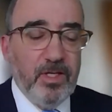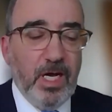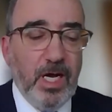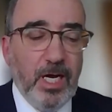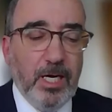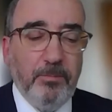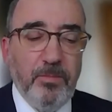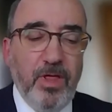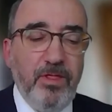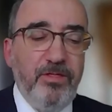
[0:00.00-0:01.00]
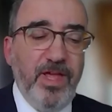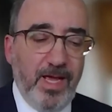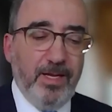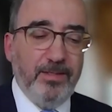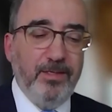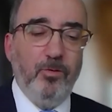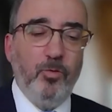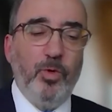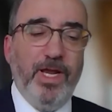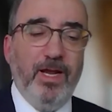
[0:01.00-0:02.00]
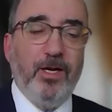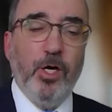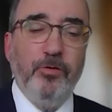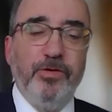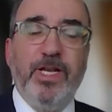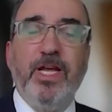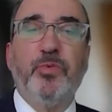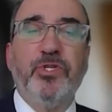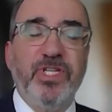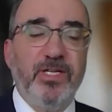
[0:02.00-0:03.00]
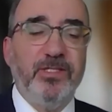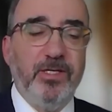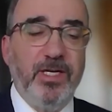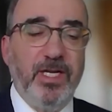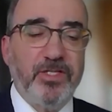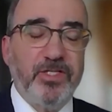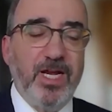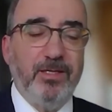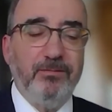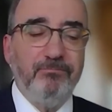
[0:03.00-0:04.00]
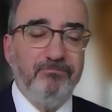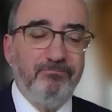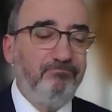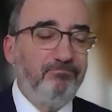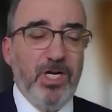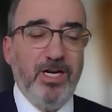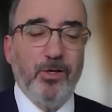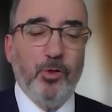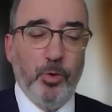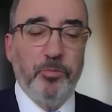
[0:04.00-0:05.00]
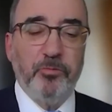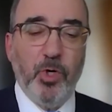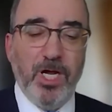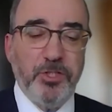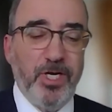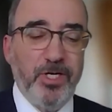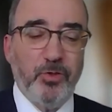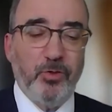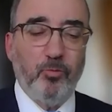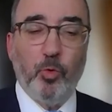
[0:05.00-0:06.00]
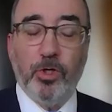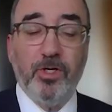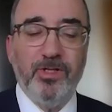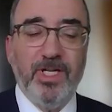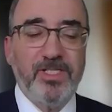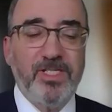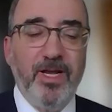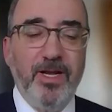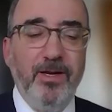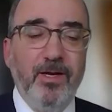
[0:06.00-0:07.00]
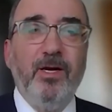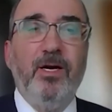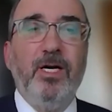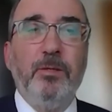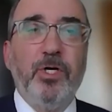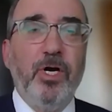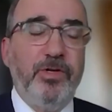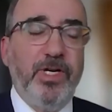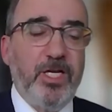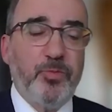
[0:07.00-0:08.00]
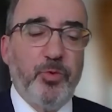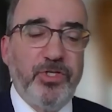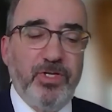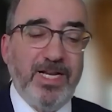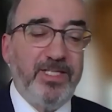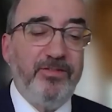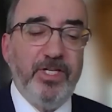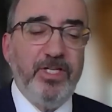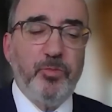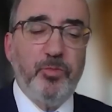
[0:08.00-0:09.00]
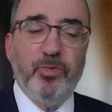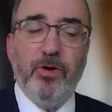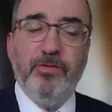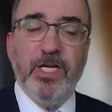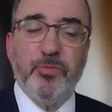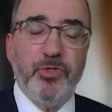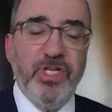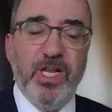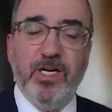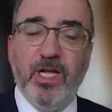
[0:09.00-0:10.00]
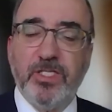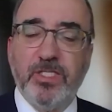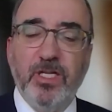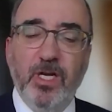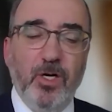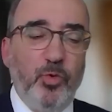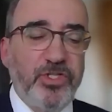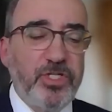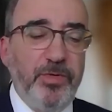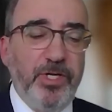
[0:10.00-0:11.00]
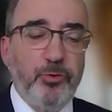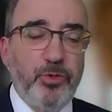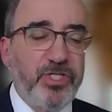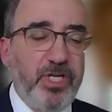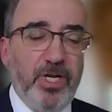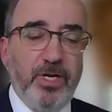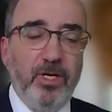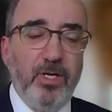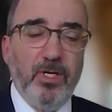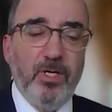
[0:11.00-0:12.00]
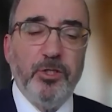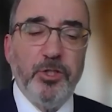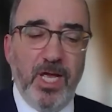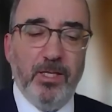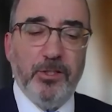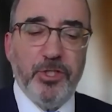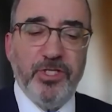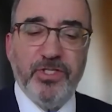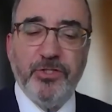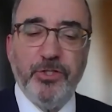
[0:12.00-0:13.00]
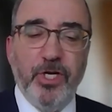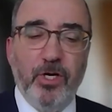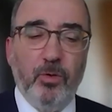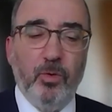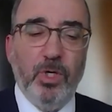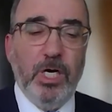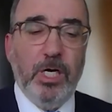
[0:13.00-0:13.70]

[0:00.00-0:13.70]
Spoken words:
Then COVID has presented as the second kind of group of projects or work, let's say. COVID has presented us with some interesting challenges. As you know,